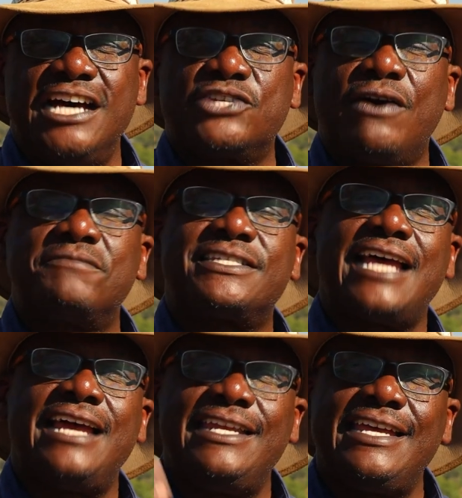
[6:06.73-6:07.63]
So I'm
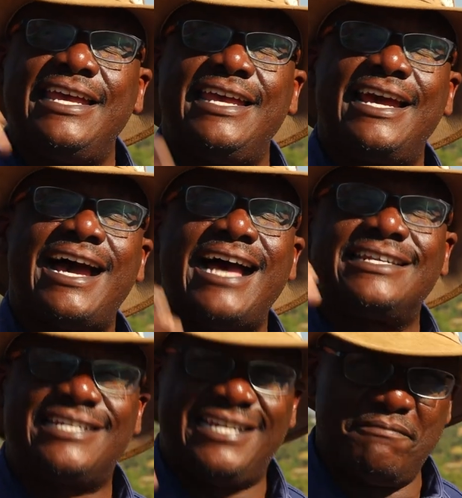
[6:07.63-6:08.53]
standing here
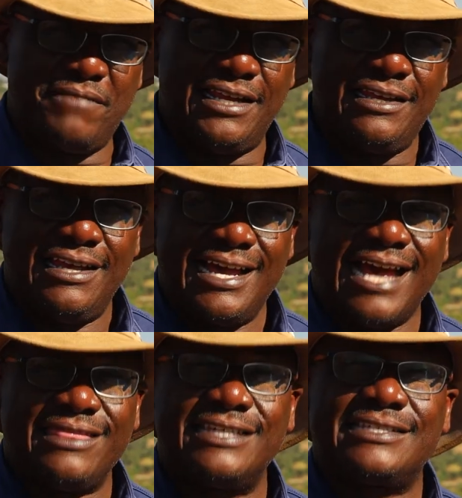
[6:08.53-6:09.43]
at Kimberley,
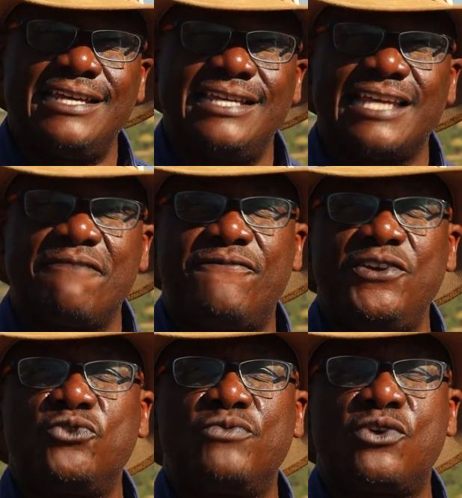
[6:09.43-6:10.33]
and this is a
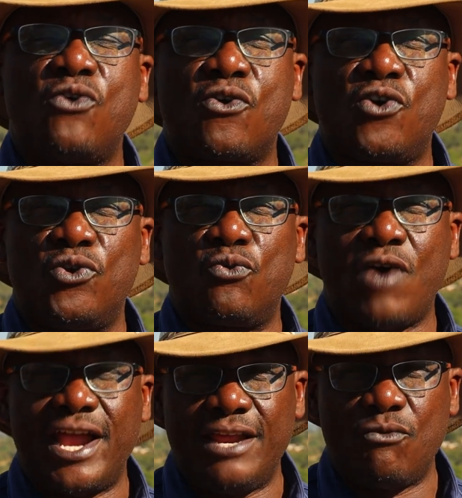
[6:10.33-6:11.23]
field we call
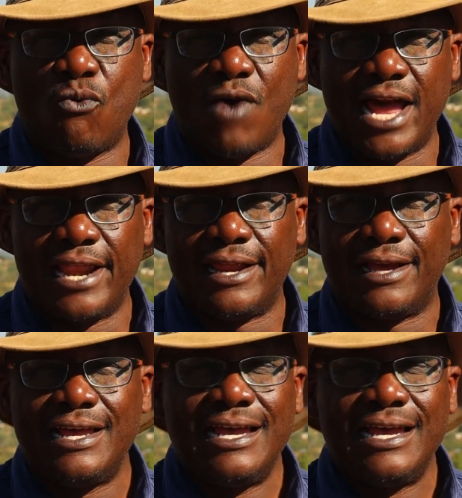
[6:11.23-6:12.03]
Kondwani 1.